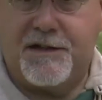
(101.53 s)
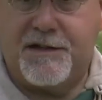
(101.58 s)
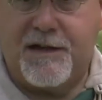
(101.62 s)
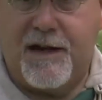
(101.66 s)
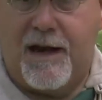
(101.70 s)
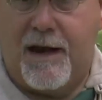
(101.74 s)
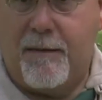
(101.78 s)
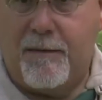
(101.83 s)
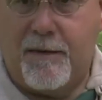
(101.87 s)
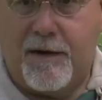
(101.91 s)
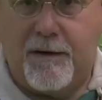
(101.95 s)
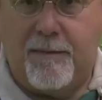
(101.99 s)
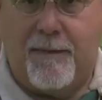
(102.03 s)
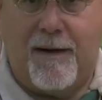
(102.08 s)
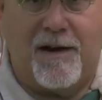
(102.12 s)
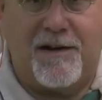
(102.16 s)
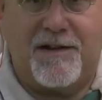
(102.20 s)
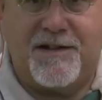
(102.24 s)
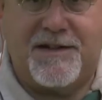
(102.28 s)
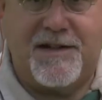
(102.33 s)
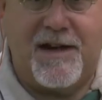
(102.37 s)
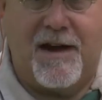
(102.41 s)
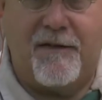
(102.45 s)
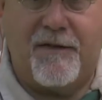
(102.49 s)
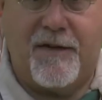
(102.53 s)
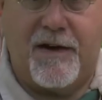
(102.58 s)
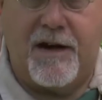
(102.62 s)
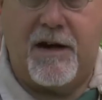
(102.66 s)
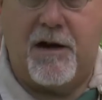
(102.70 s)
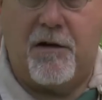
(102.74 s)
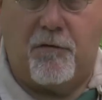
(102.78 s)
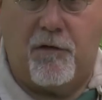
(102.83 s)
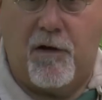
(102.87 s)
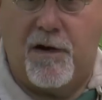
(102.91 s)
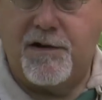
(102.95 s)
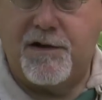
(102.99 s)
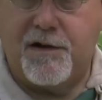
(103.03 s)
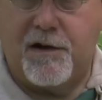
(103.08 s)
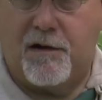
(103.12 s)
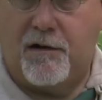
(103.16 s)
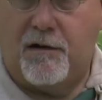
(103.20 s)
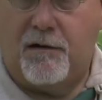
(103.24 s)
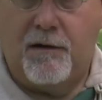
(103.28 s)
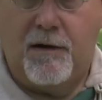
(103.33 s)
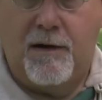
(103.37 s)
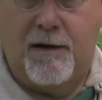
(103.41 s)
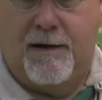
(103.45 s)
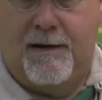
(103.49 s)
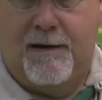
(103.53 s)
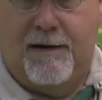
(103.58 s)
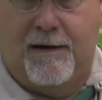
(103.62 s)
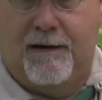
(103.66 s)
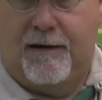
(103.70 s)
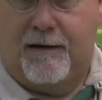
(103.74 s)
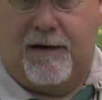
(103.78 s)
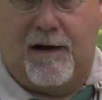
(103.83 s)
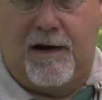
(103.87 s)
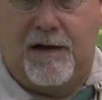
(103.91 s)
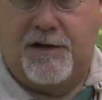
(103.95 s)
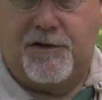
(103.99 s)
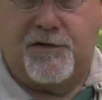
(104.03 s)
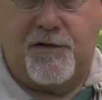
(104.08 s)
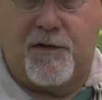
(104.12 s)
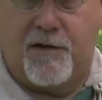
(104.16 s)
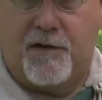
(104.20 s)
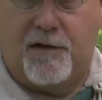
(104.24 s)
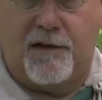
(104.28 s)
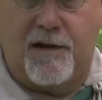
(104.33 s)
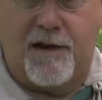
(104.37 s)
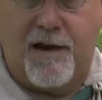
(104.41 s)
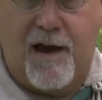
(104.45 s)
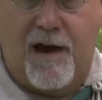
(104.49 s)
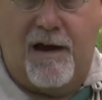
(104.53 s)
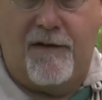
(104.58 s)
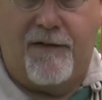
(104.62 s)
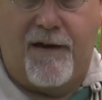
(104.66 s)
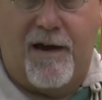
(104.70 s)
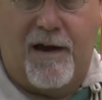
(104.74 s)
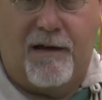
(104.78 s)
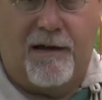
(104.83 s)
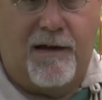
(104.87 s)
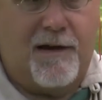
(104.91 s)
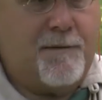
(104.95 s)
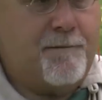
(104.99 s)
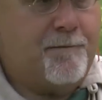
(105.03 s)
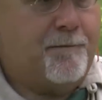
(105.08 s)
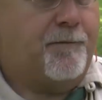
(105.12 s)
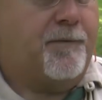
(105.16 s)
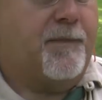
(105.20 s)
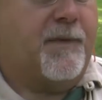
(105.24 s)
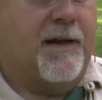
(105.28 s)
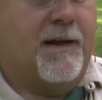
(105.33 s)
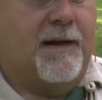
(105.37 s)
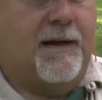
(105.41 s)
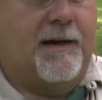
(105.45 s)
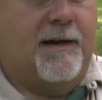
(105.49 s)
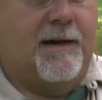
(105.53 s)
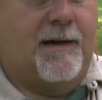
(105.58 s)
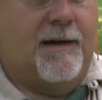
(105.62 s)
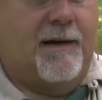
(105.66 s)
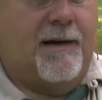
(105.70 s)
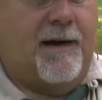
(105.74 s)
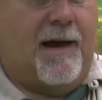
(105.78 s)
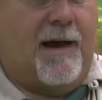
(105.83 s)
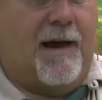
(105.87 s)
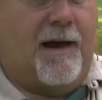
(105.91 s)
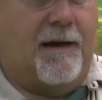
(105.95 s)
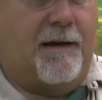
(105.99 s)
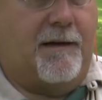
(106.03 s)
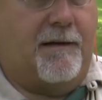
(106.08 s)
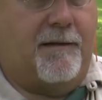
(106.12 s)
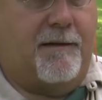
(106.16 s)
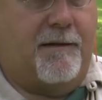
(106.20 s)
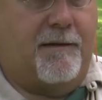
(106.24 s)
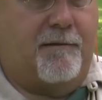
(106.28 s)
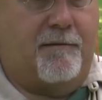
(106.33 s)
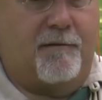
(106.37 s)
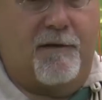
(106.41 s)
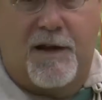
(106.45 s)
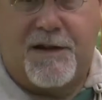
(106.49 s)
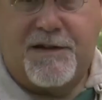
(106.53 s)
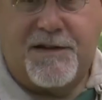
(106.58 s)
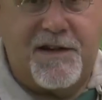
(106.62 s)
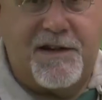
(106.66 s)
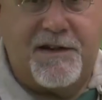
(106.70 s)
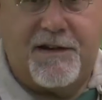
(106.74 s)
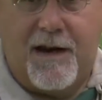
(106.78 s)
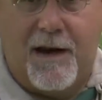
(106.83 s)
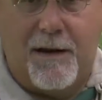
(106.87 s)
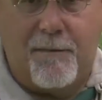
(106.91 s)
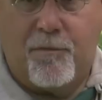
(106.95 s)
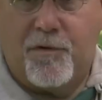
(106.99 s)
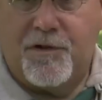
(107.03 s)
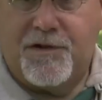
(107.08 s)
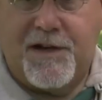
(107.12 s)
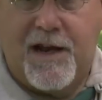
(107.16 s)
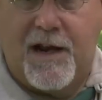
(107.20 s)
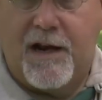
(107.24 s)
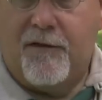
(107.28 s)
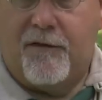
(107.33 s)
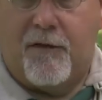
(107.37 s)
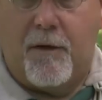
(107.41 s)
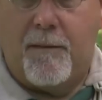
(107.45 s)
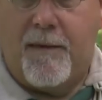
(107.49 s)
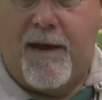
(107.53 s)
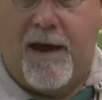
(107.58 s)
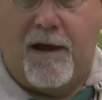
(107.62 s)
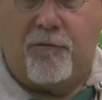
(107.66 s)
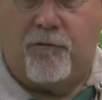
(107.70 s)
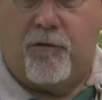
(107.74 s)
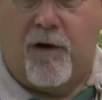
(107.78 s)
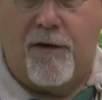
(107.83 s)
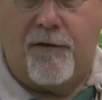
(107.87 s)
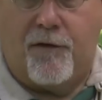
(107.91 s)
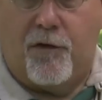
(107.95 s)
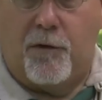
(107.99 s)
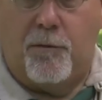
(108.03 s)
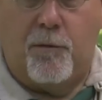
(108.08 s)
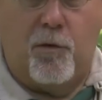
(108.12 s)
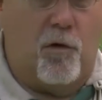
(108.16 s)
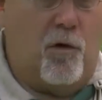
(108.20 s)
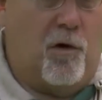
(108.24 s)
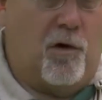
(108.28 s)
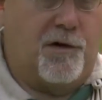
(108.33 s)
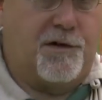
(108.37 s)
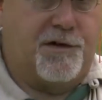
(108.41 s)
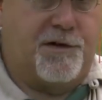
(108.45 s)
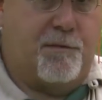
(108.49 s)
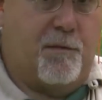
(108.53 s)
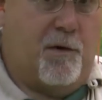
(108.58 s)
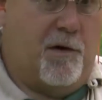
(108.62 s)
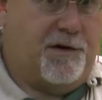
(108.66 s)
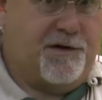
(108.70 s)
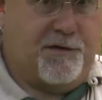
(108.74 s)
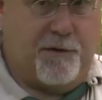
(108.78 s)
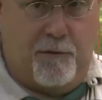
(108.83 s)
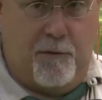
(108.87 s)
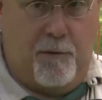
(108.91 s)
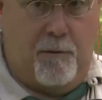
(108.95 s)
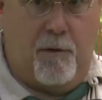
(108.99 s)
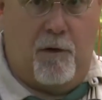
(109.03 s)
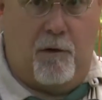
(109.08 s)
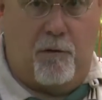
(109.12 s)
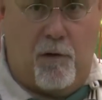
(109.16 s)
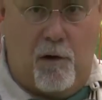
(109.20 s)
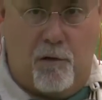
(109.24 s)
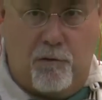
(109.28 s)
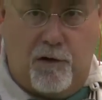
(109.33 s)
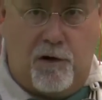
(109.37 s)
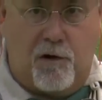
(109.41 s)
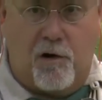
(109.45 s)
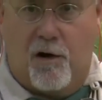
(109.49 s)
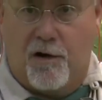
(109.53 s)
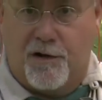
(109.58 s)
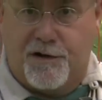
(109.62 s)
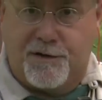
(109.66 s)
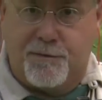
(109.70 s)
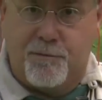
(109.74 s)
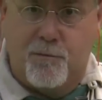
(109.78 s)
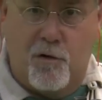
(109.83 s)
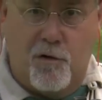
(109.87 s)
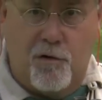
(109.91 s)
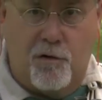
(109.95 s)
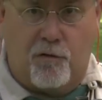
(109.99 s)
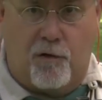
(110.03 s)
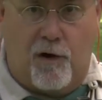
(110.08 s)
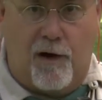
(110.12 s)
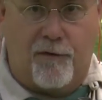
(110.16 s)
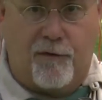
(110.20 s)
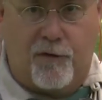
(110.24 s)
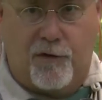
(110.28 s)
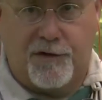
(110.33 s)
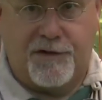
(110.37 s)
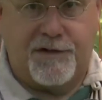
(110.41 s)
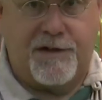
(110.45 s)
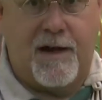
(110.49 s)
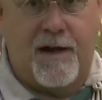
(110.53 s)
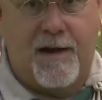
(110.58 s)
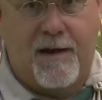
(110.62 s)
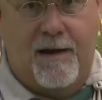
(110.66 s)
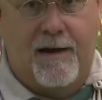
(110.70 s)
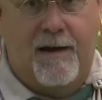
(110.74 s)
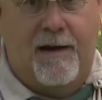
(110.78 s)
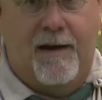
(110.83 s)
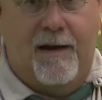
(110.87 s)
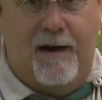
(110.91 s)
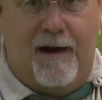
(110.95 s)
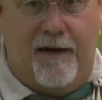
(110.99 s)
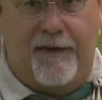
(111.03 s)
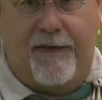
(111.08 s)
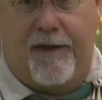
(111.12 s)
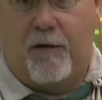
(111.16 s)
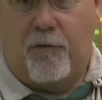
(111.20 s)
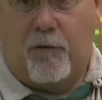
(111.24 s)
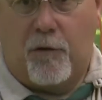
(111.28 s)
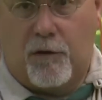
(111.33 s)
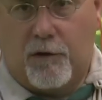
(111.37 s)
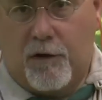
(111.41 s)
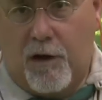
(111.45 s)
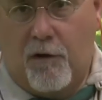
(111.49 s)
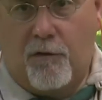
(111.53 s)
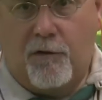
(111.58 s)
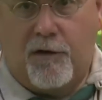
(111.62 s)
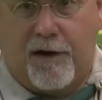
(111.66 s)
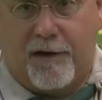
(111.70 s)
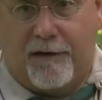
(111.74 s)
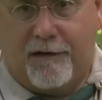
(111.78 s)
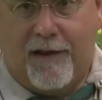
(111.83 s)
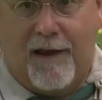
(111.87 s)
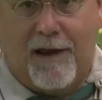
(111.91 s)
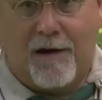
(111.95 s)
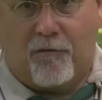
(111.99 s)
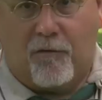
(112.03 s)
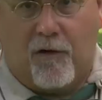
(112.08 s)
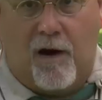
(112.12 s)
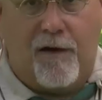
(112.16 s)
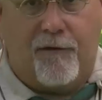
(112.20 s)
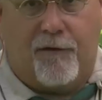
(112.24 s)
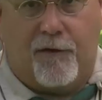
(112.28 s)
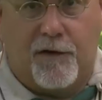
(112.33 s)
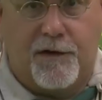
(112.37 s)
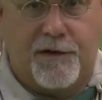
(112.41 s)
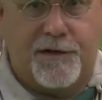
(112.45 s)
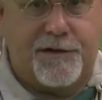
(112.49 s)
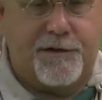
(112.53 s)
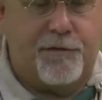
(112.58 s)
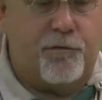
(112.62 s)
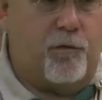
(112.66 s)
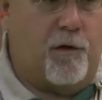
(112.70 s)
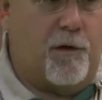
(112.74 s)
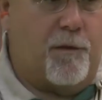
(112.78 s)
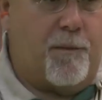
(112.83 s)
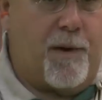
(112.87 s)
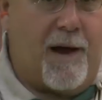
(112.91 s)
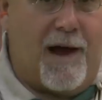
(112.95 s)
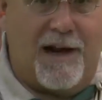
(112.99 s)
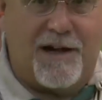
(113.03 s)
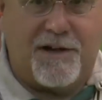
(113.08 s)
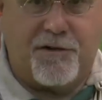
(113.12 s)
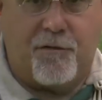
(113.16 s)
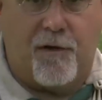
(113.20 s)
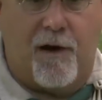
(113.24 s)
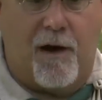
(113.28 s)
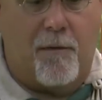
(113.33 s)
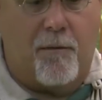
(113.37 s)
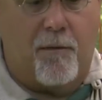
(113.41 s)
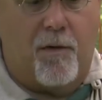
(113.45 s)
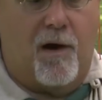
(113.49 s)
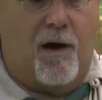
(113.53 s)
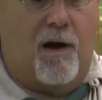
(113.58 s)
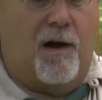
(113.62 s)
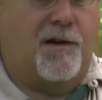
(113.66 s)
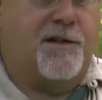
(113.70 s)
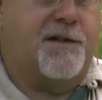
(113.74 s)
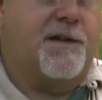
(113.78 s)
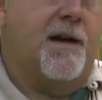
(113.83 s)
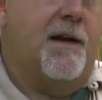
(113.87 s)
examined about seventy original guns from the Lehigh Valley, and less than ten percent of them had rifled bores. Most of them are what we call smooth rifles, and they were loaded like rifles with patched round balls.